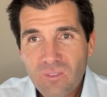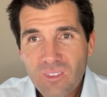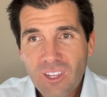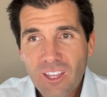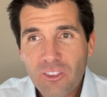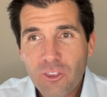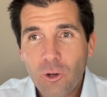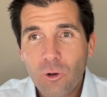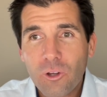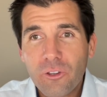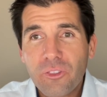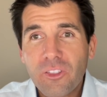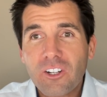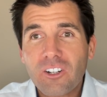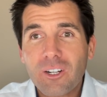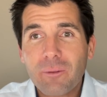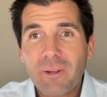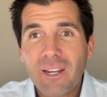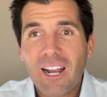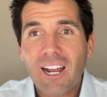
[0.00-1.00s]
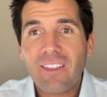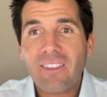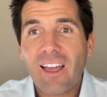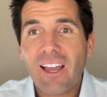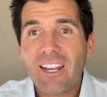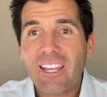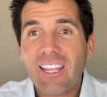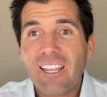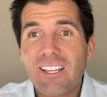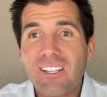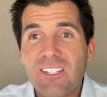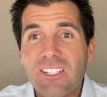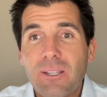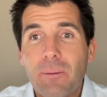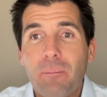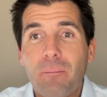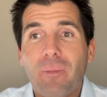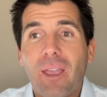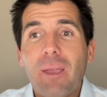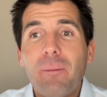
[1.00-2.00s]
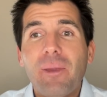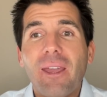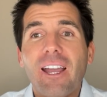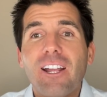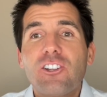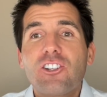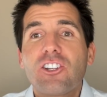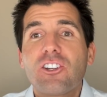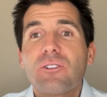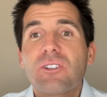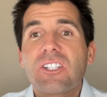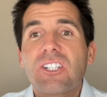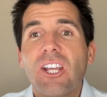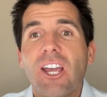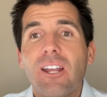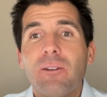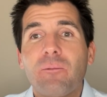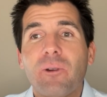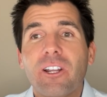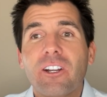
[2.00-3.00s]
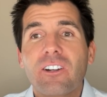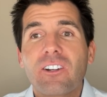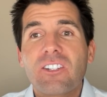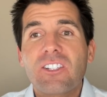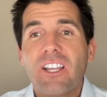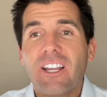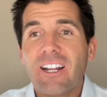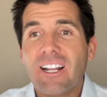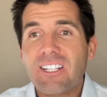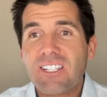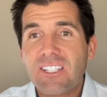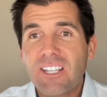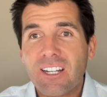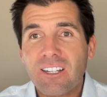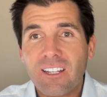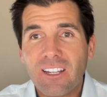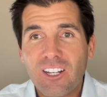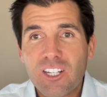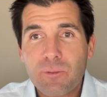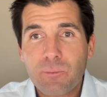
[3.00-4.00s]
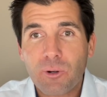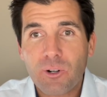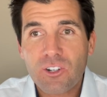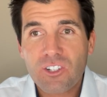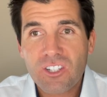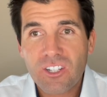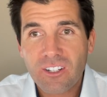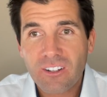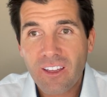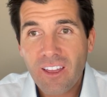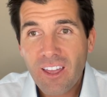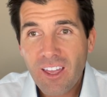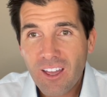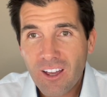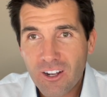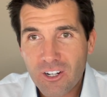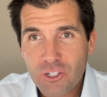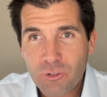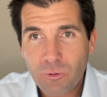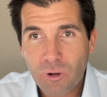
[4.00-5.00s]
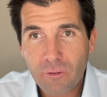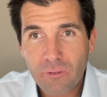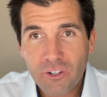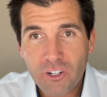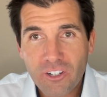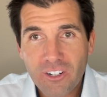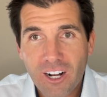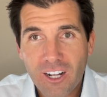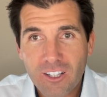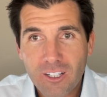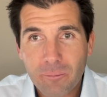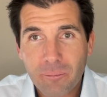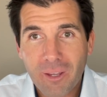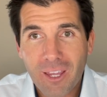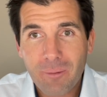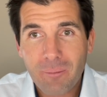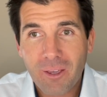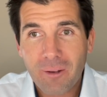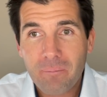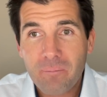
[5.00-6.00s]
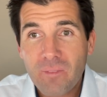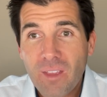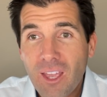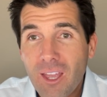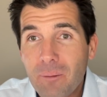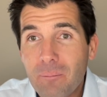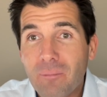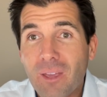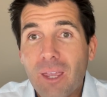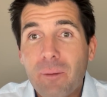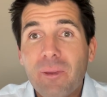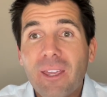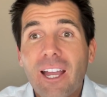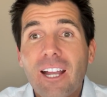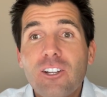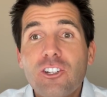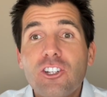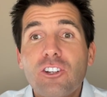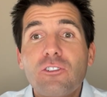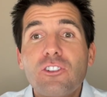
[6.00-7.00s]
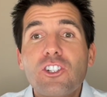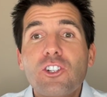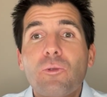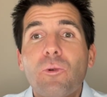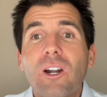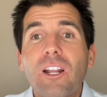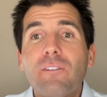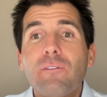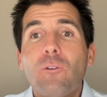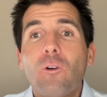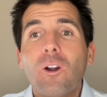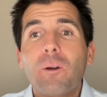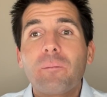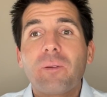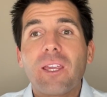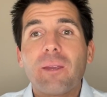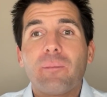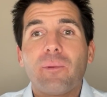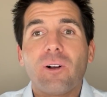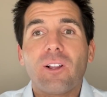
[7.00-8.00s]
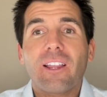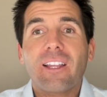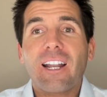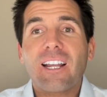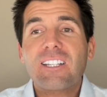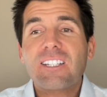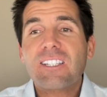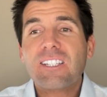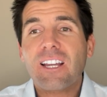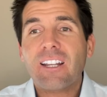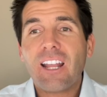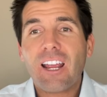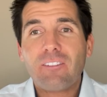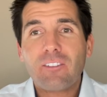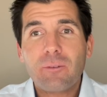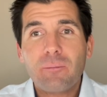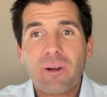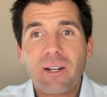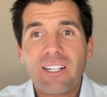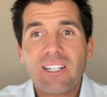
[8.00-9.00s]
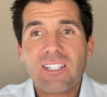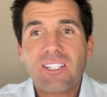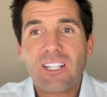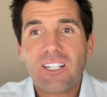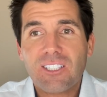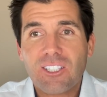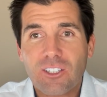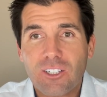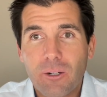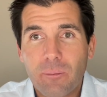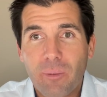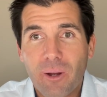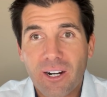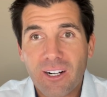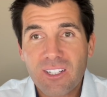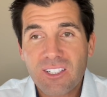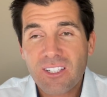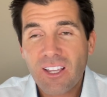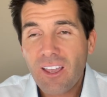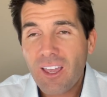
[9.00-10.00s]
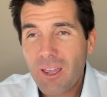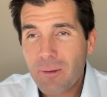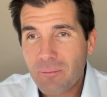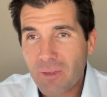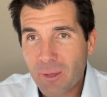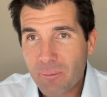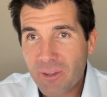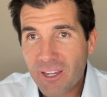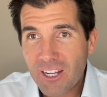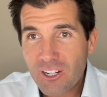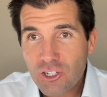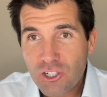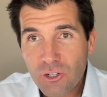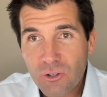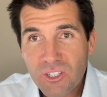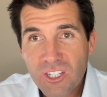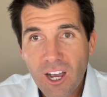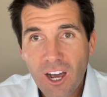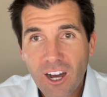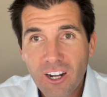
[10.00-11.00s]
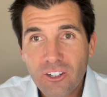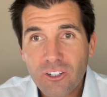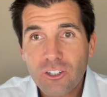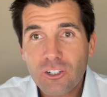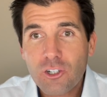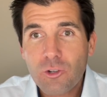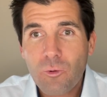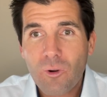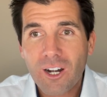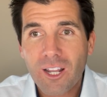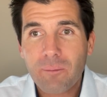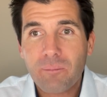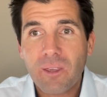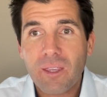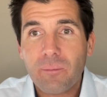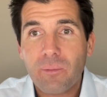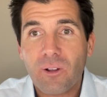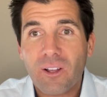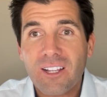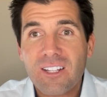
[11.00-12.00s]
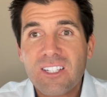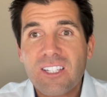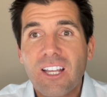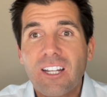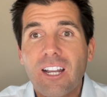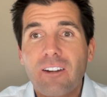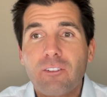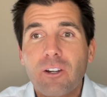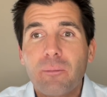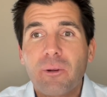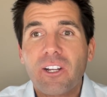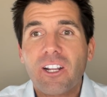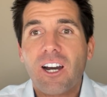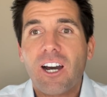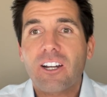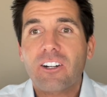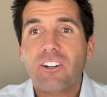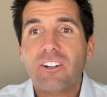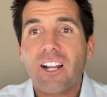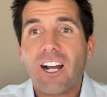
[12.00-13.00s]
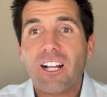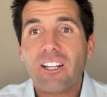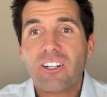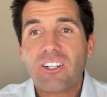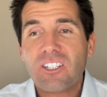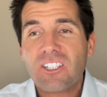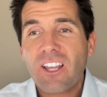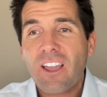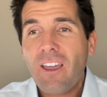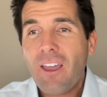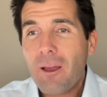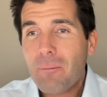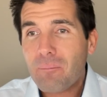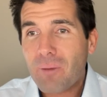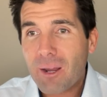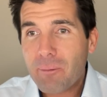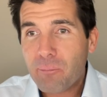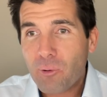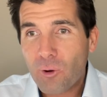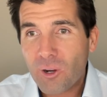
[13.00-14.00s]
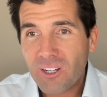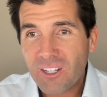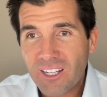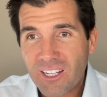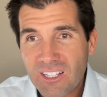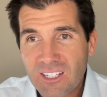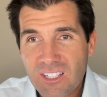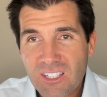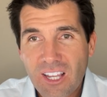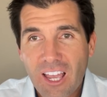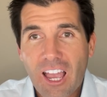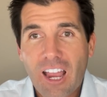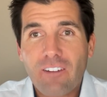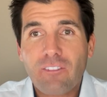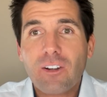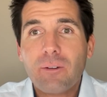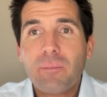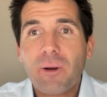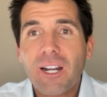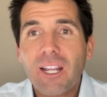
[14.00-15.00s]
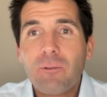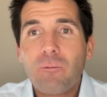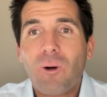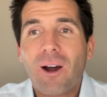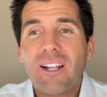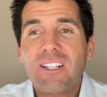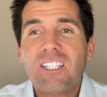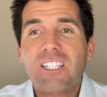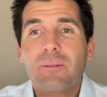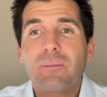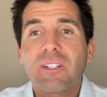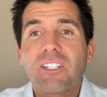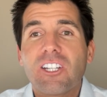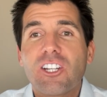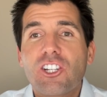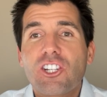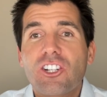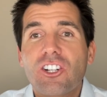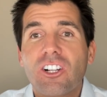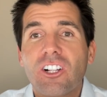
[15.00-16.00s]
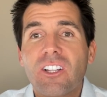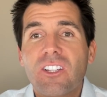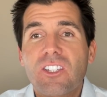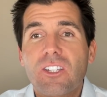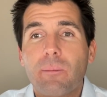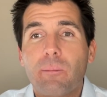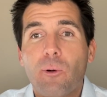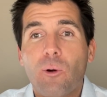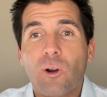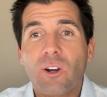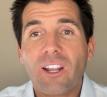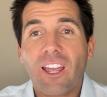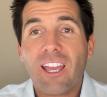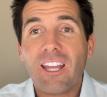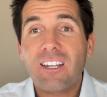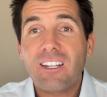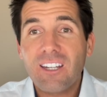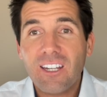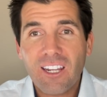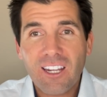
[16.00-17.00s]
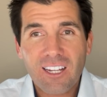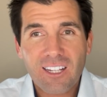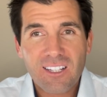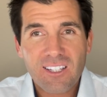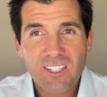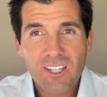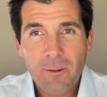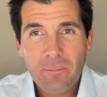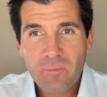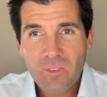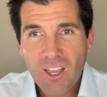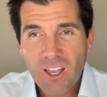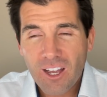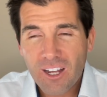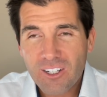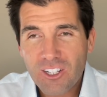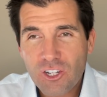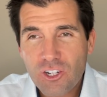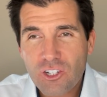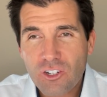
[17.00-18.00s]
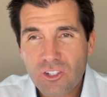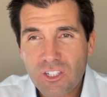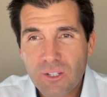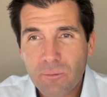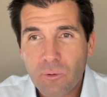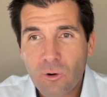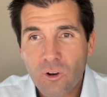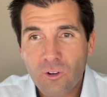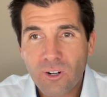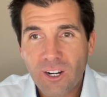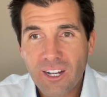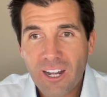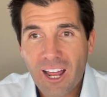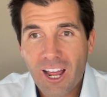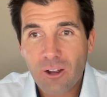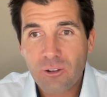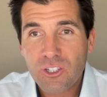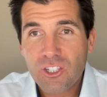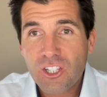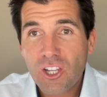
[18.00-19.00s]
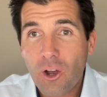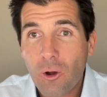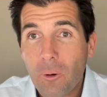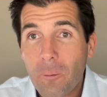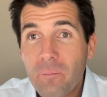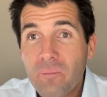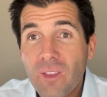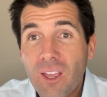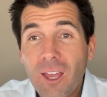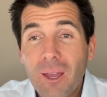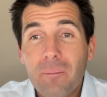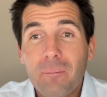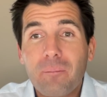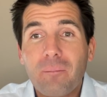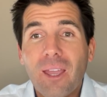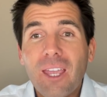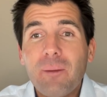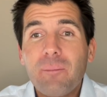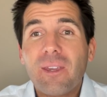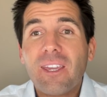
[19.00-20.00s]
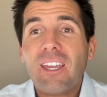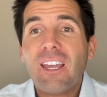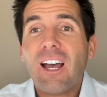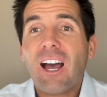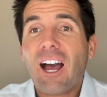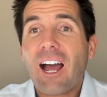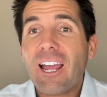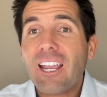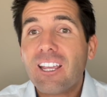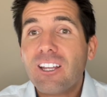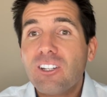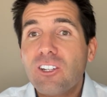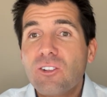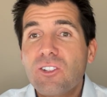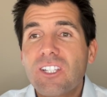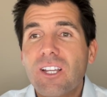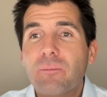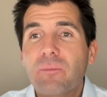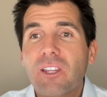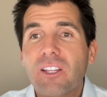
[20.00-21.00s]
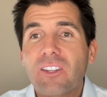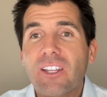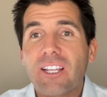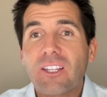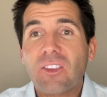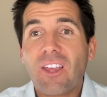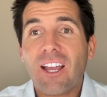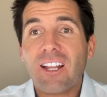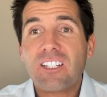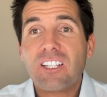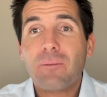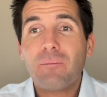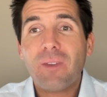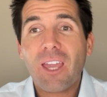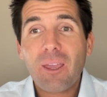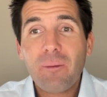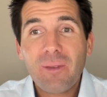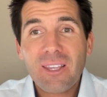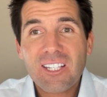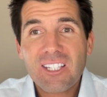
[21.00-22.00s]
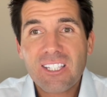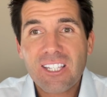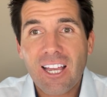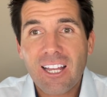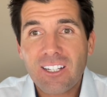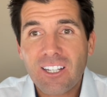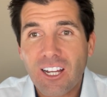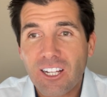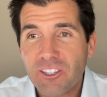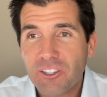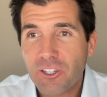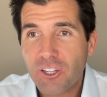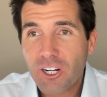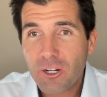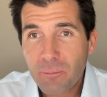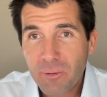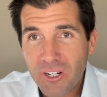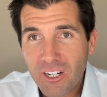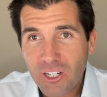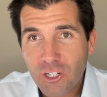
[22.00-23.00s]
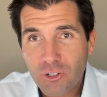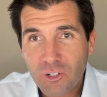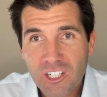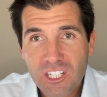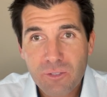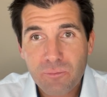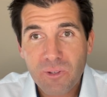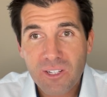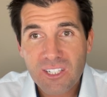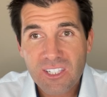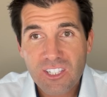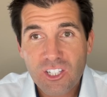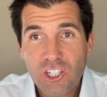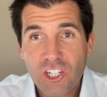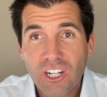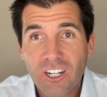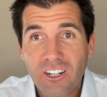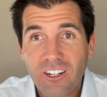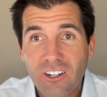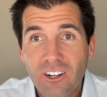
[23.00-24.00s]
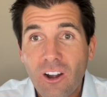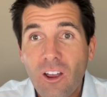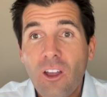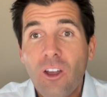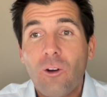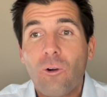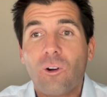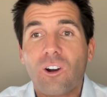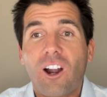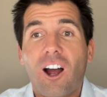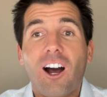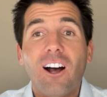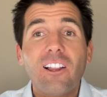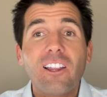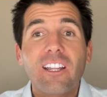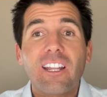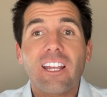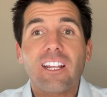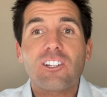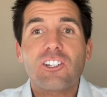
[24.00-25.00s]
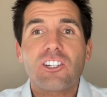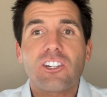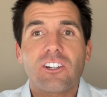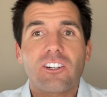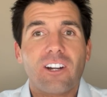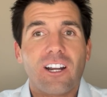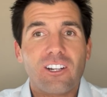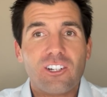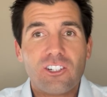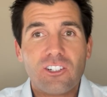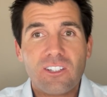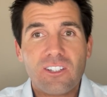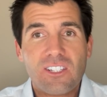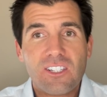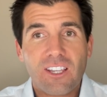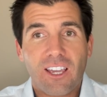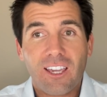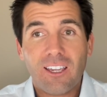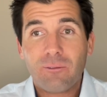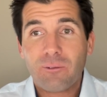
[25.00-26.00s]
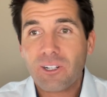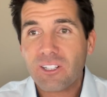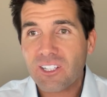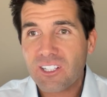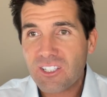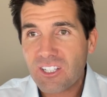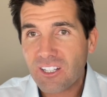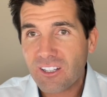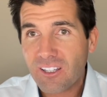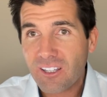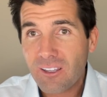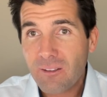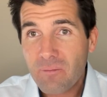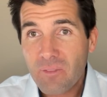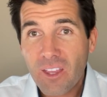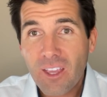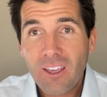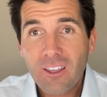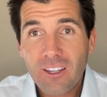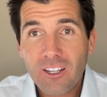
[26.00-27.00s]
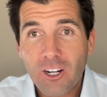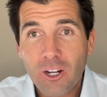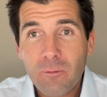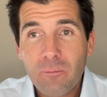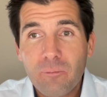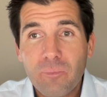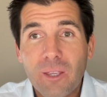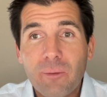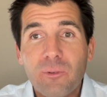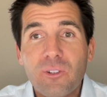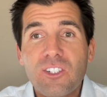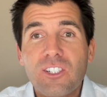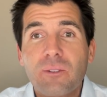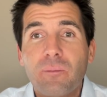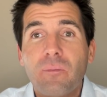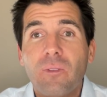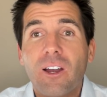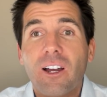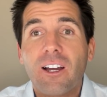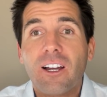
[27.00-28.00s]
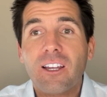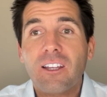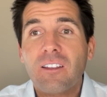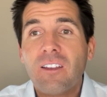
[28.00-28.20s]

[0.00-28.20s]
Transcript: the whole theory behind that is maybe I choose 10 winners and I send each person a $1200 payment. Maybe I choose 24 people and I send everybody 600 bucks. Maybe I choose 120 people and send everybody $100. My point is everybody wants some additional support and needs additional support right now. So maybe I can do something like that to maybe send a little bit of Christmas cheer or holiday cheer, I should say, realistically. You know, people uh,